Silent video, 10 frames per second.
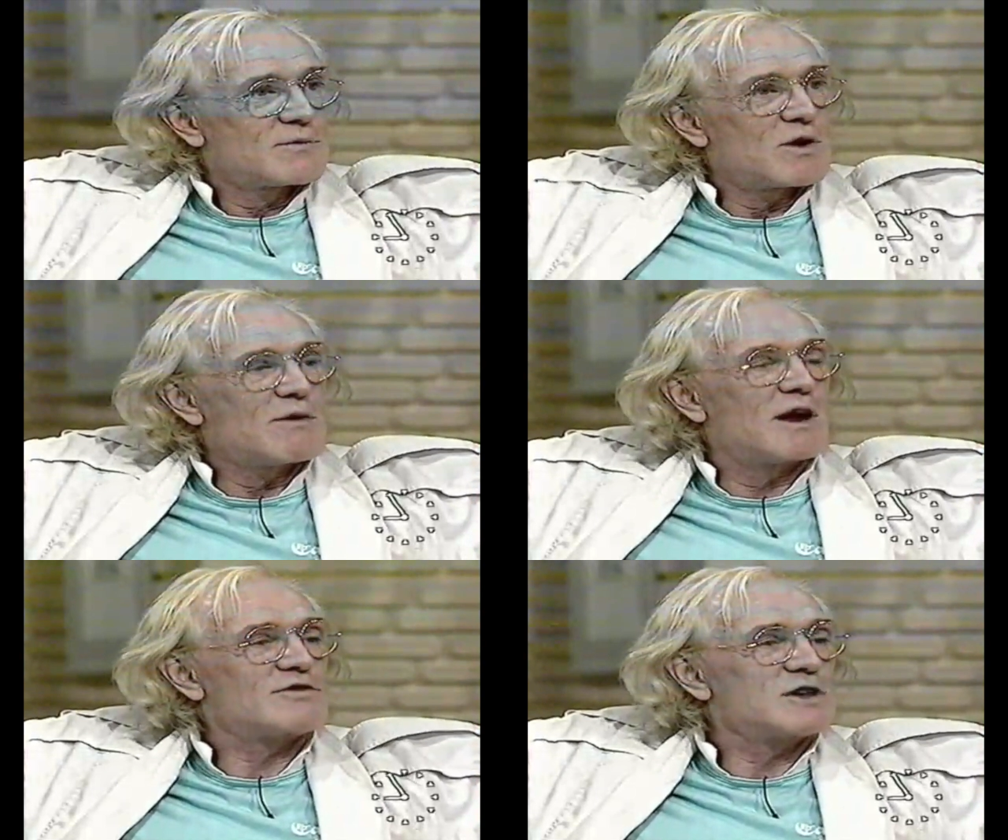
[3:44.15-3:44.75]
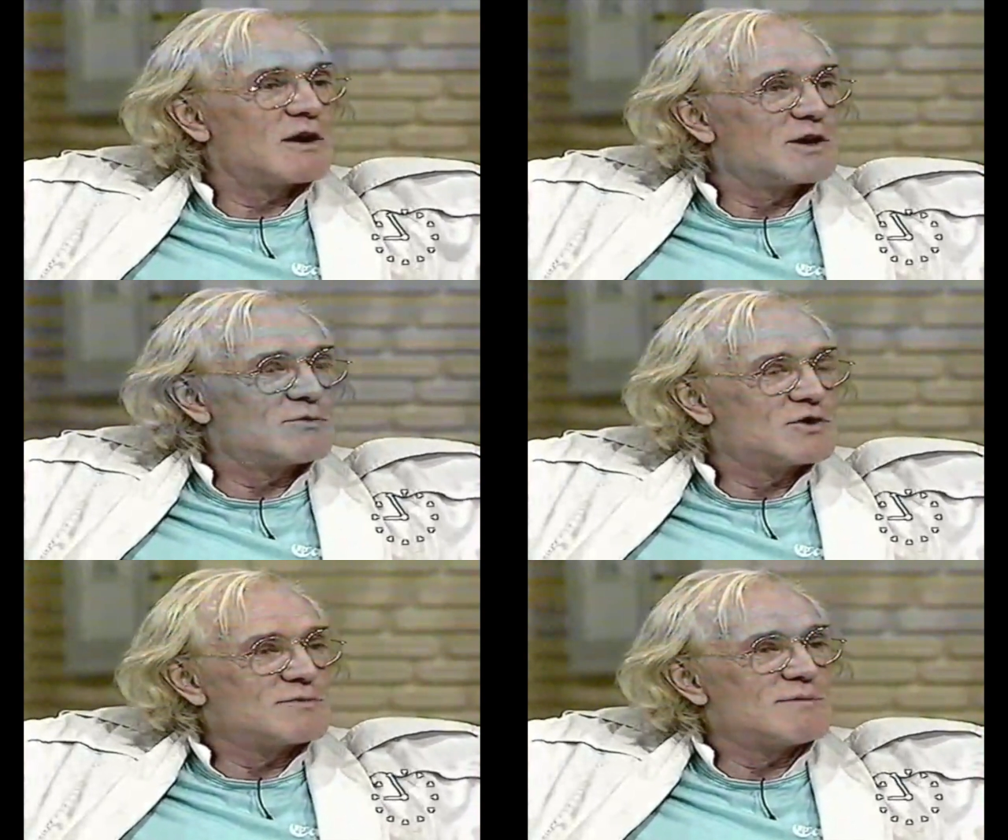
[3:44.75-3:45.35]
We went off to
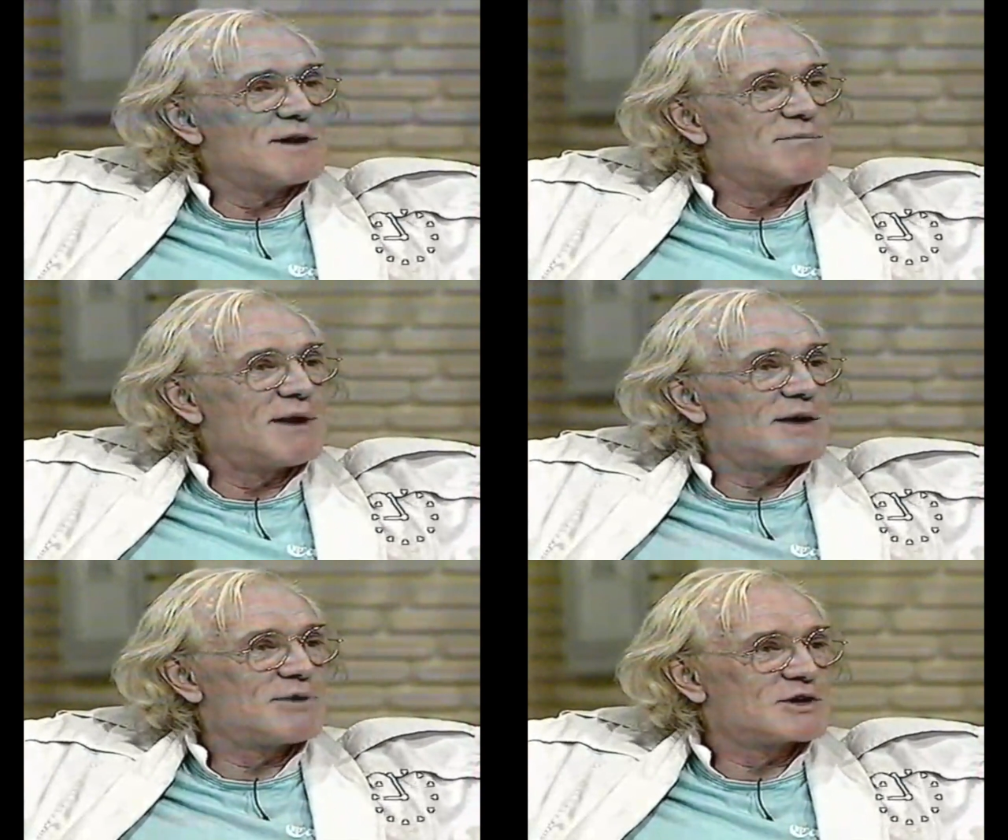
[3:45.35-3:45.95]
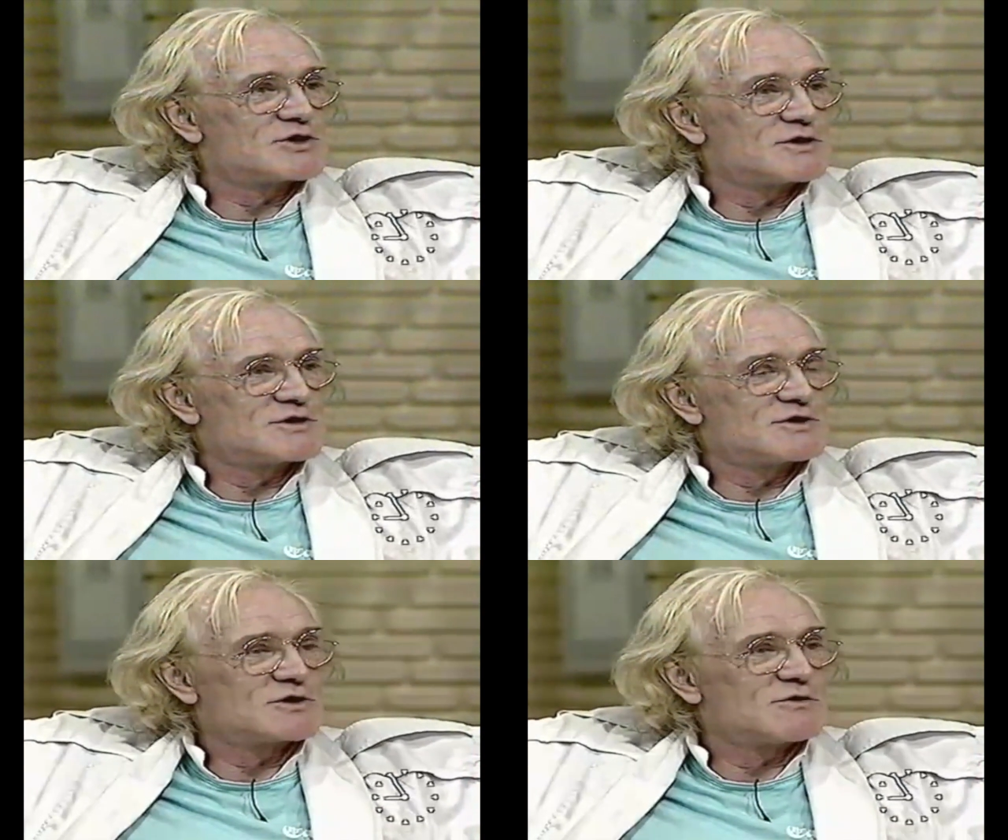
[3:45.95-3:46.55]
Hollywood and we made bad pictures
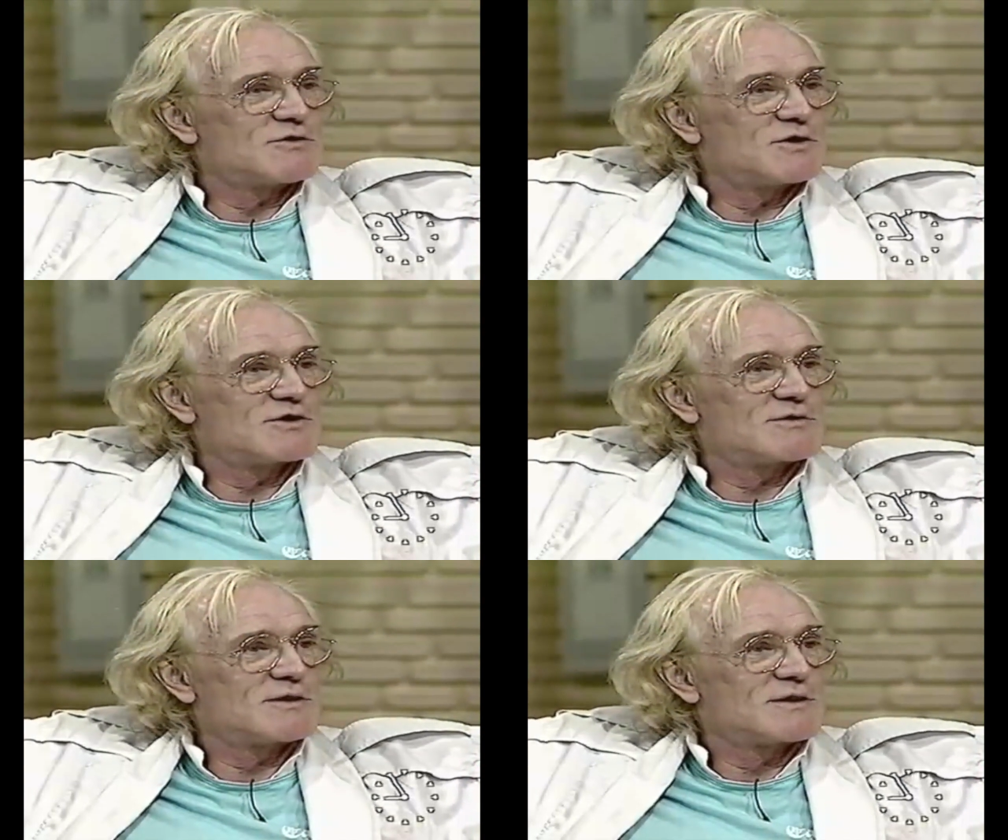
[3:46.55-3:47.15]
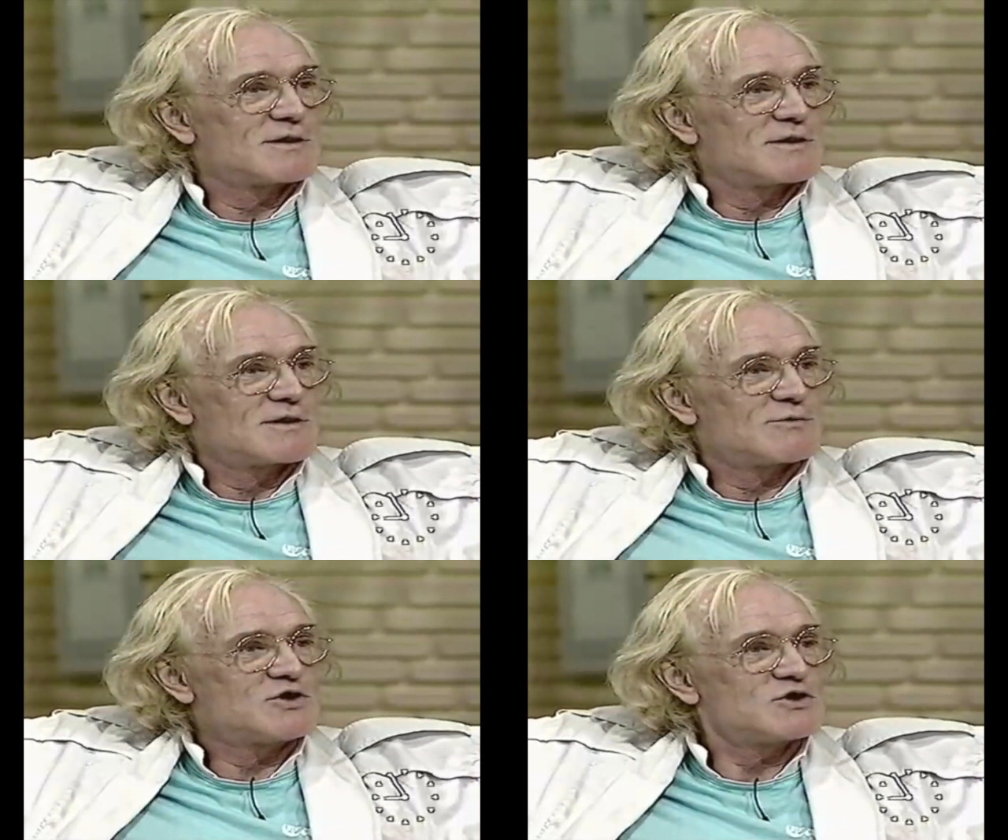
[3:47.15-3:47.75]
and so forth, and
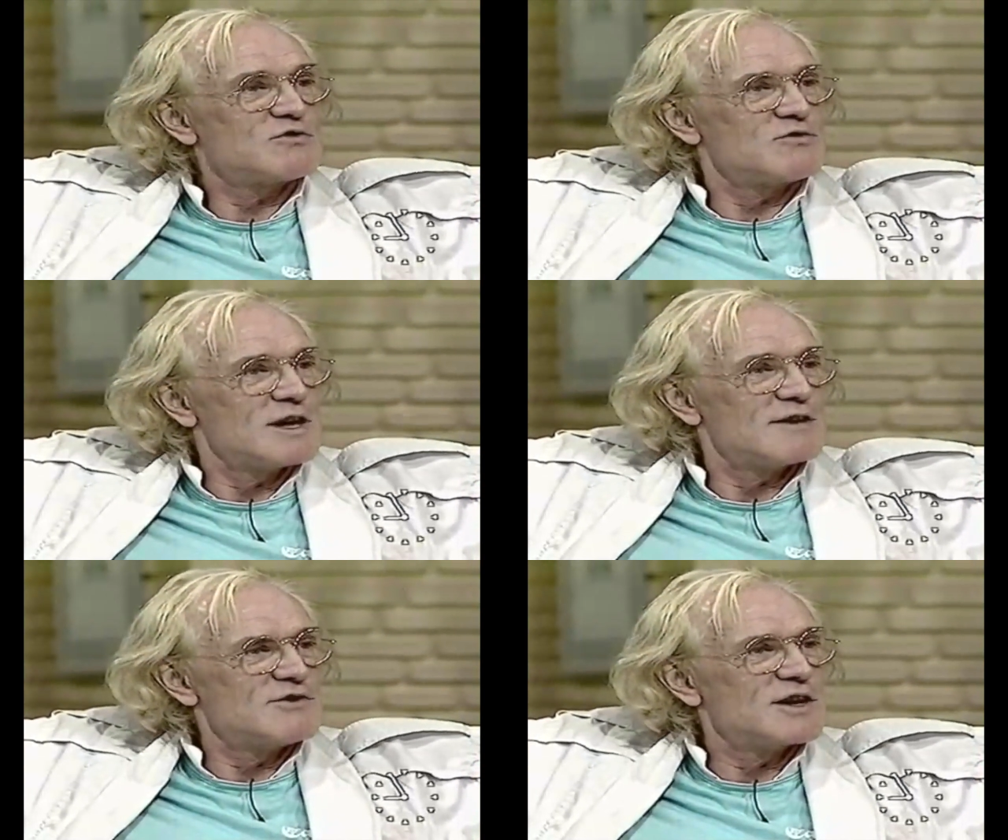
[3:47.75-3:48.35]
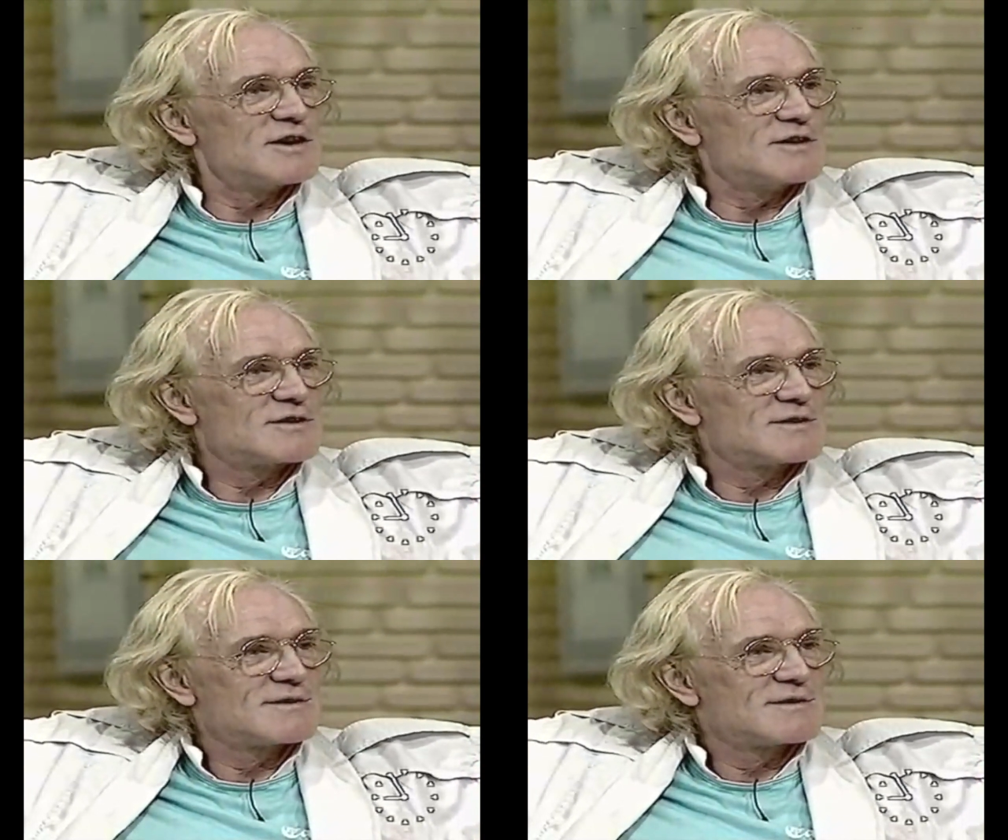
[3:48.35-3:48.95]
we shouldn't really have done it.
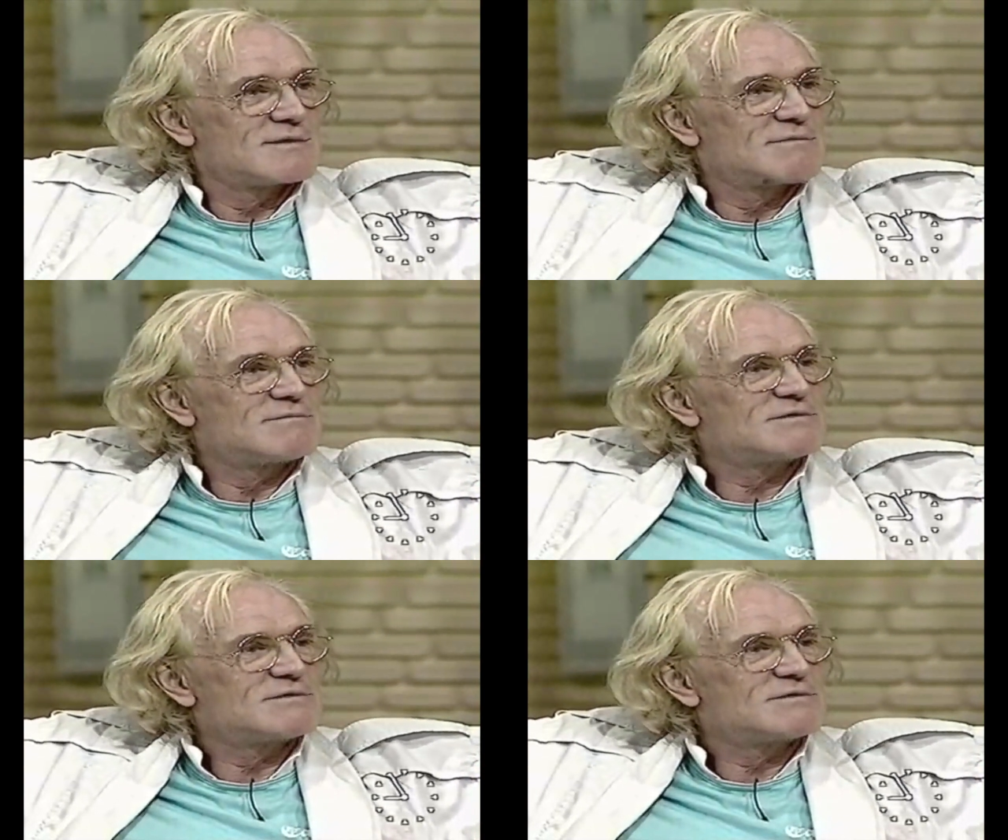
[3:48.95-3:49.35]
Do you